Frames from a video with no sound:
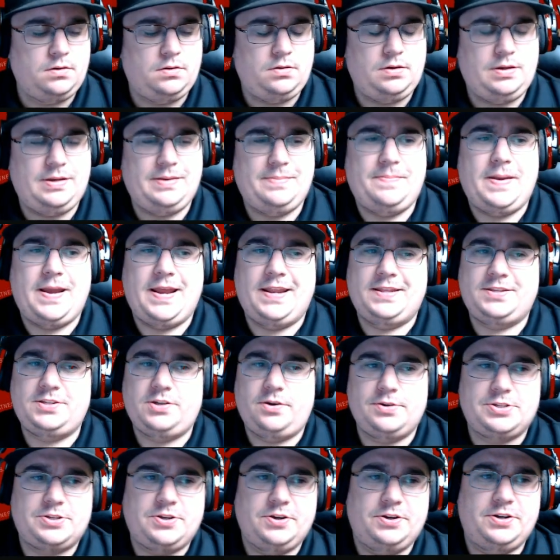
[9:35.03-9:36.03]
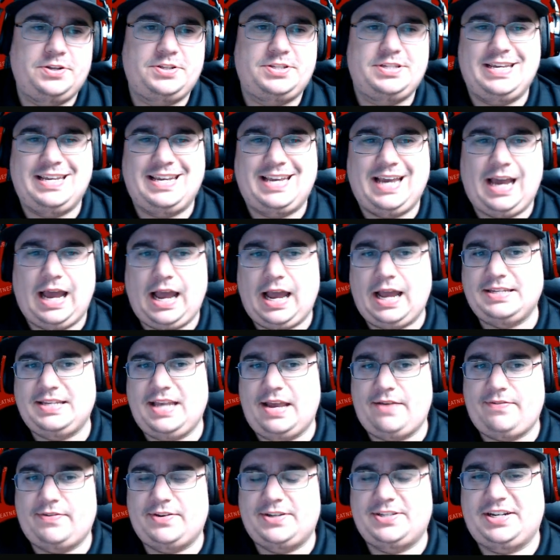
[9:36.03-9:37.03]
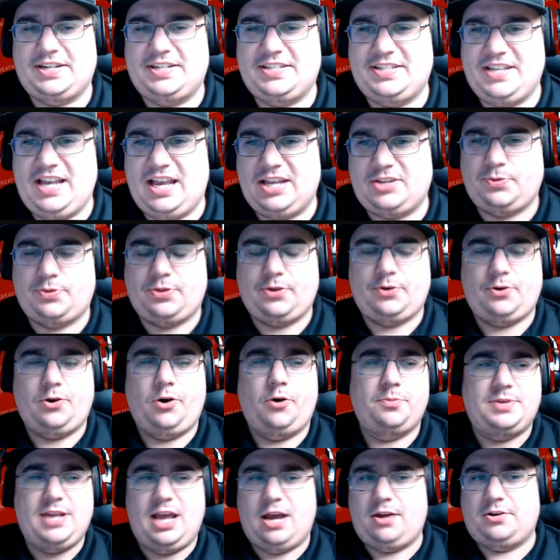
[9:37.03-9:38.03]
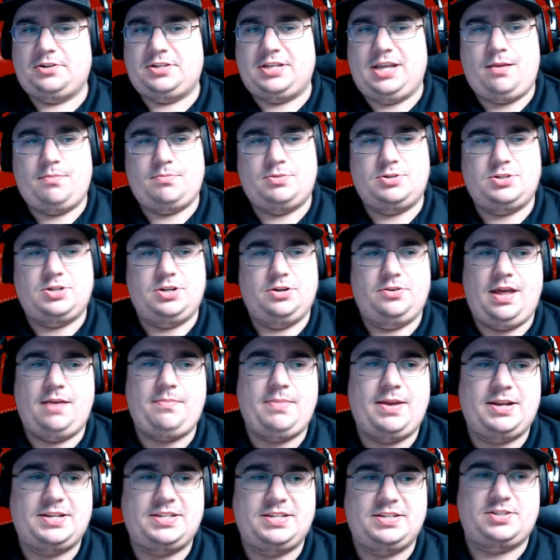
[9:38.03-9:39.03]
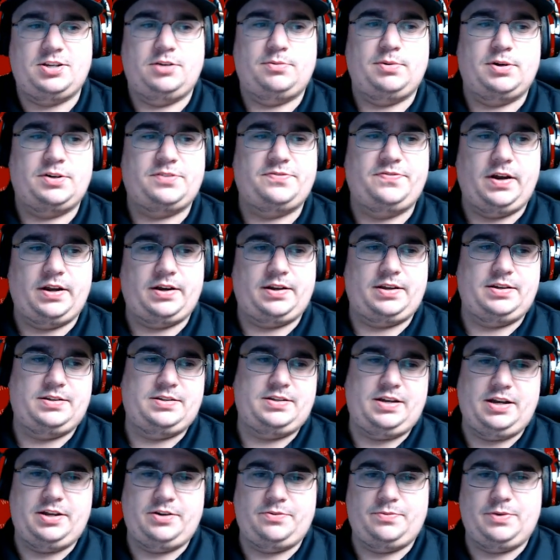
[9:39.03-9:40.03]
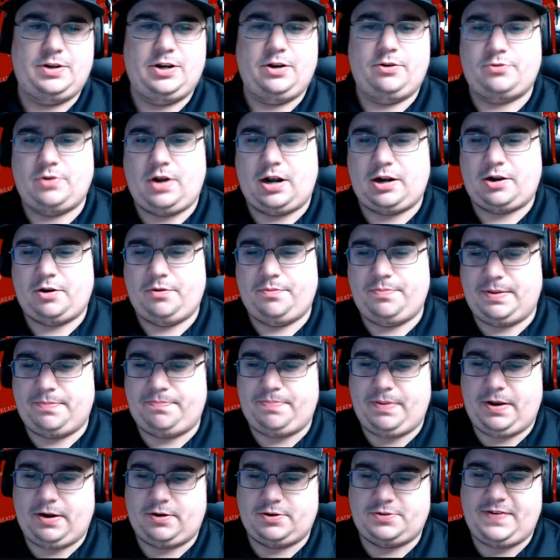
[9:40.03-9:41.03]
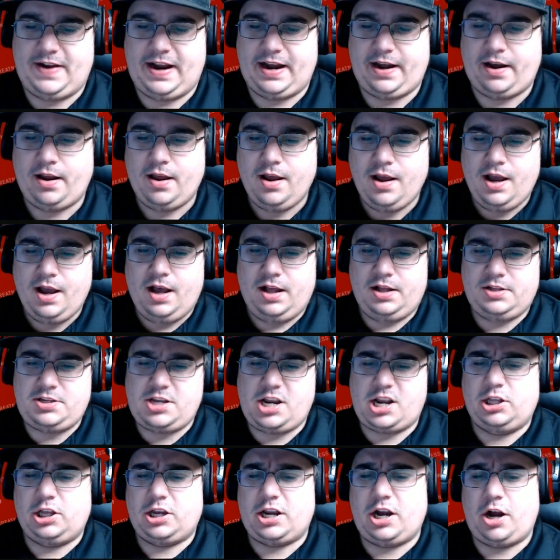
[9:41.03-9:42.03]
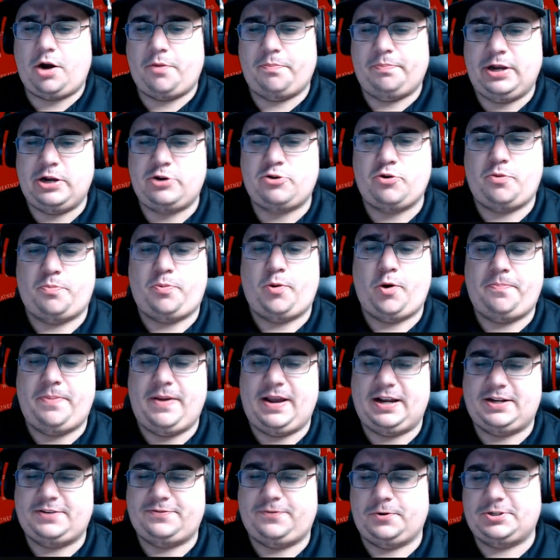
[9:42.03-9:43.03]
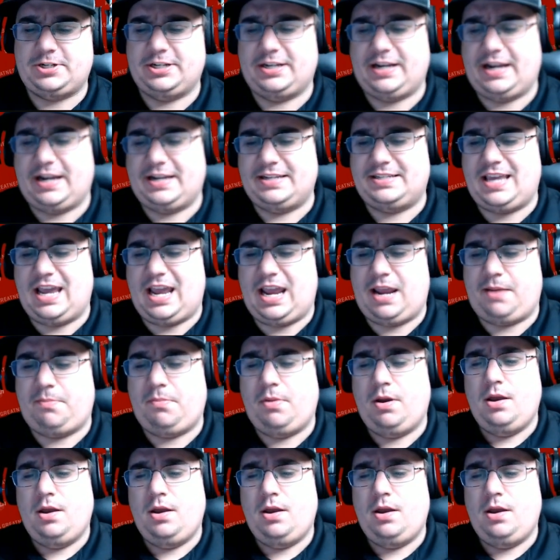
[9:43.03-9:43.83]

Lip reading: And man, it's always good to see guys having success with their hometown teams, too. That makes it so much fun, because we know Draco, big Bears fan. Let's take a look at our Bleacher Report picks for tonight's game.